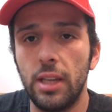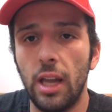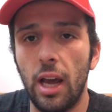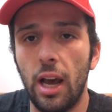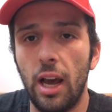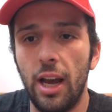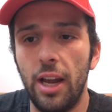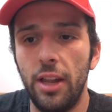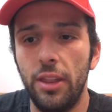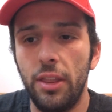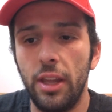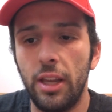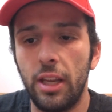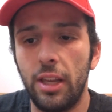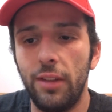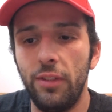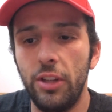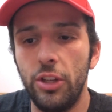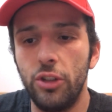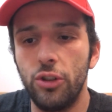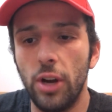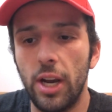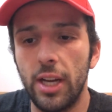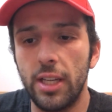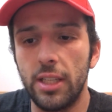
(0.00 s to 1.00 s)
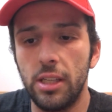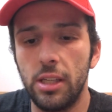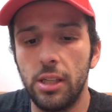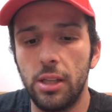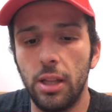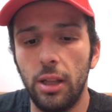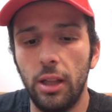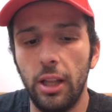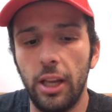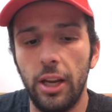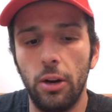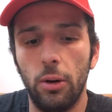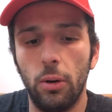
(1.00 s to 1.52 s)
I think if he drags it into
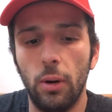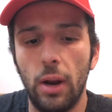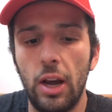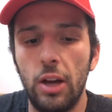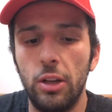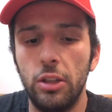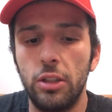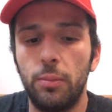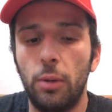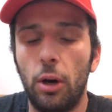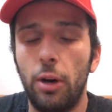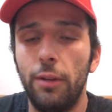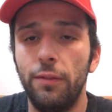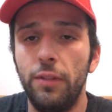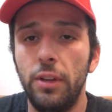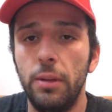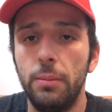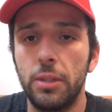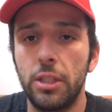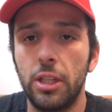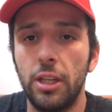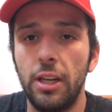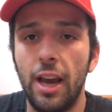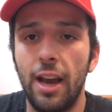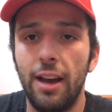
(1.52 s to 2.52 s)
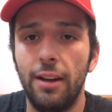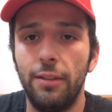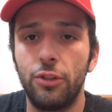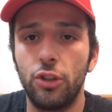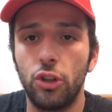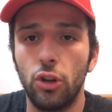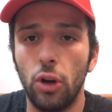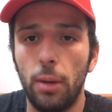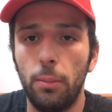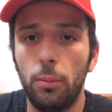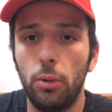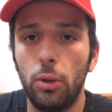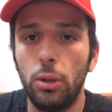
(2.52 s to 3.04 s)
the later rounds, Bonfim's going to have
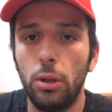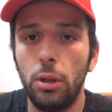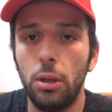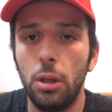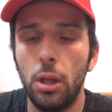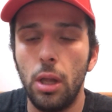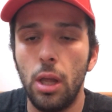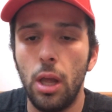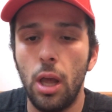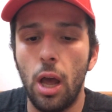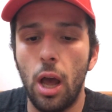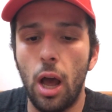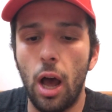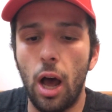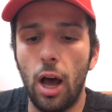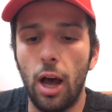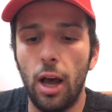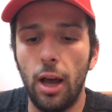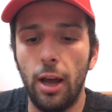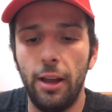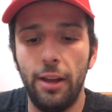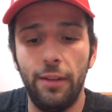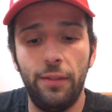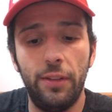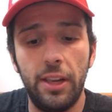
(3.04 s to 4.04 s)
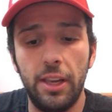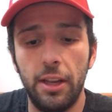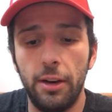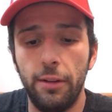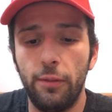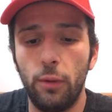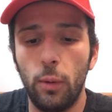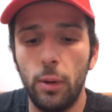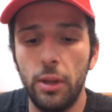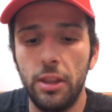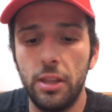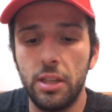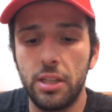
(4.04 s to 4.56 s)
trouble. If he can
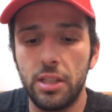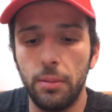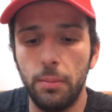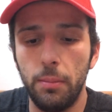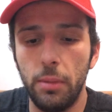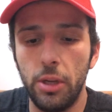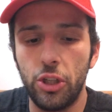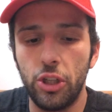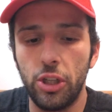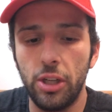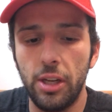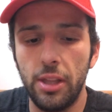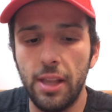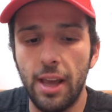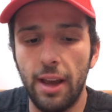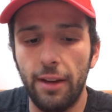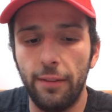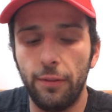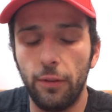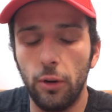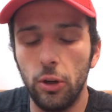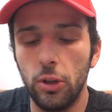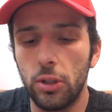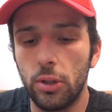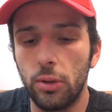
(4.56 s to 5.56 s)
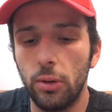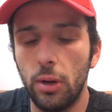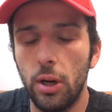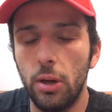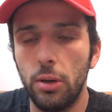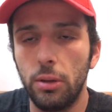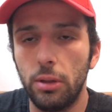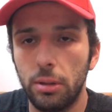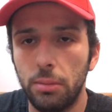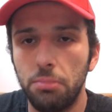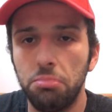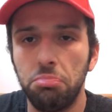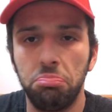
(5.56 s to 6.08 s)
avoid the submission in that first
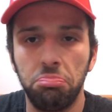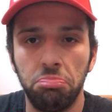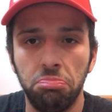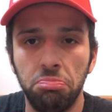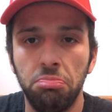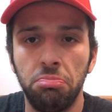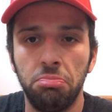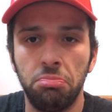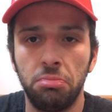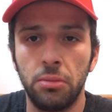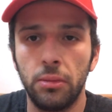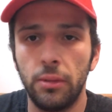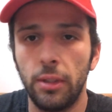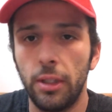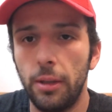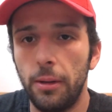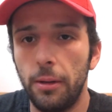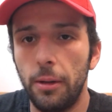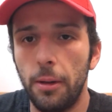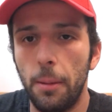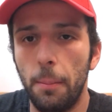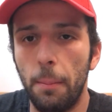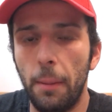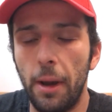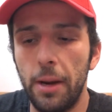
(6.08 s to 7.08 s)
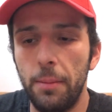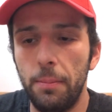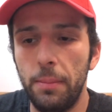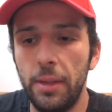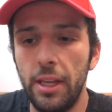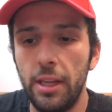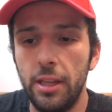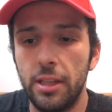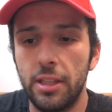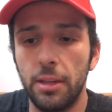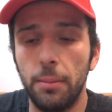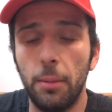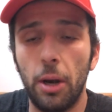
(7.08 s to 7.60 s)
round, might
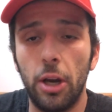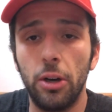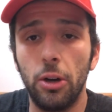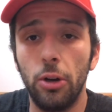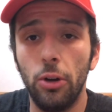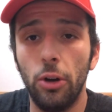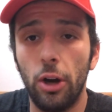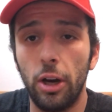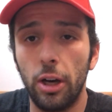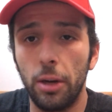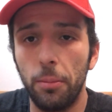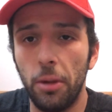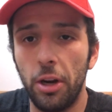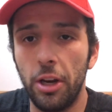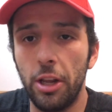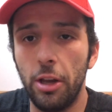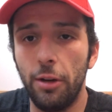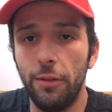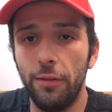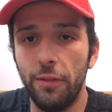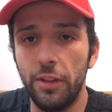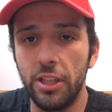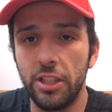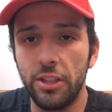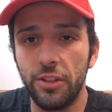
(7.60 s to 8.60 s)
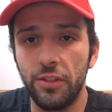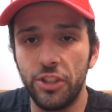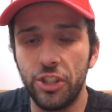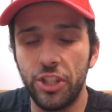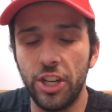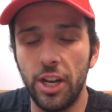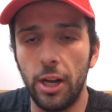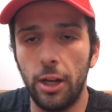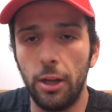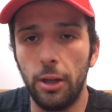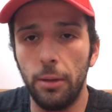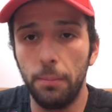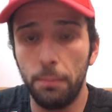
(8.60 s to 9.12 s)
be some underdog money on Vince
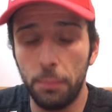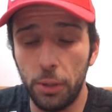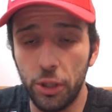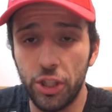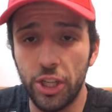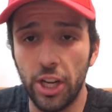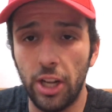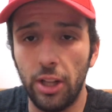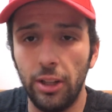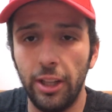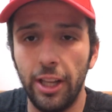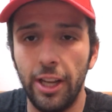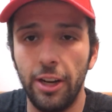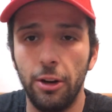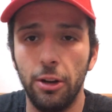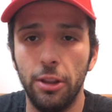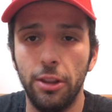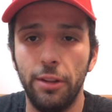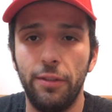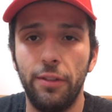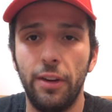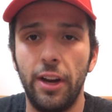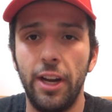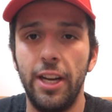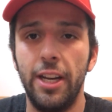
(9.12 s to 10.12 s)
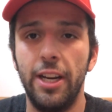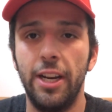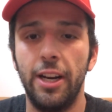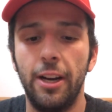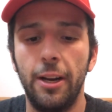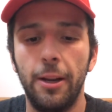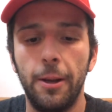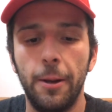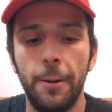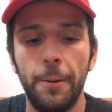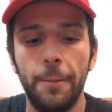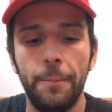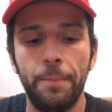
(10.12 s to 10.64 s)
Pichel later in the fight here.
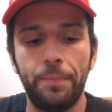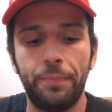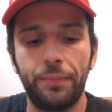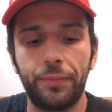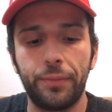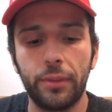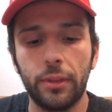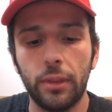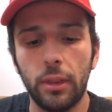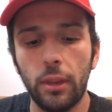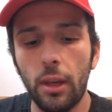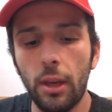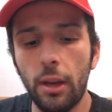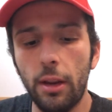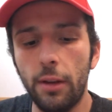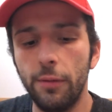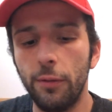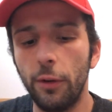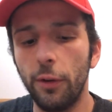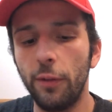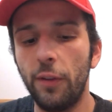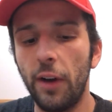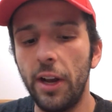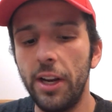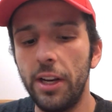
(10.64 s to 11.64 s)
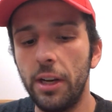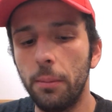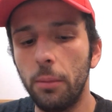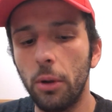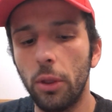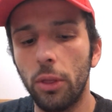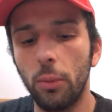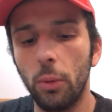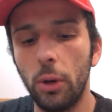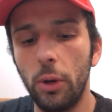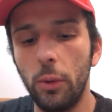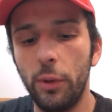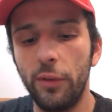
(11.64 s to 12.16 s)
For fight number
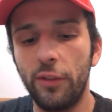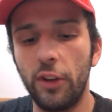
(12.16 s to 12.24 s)
3, we've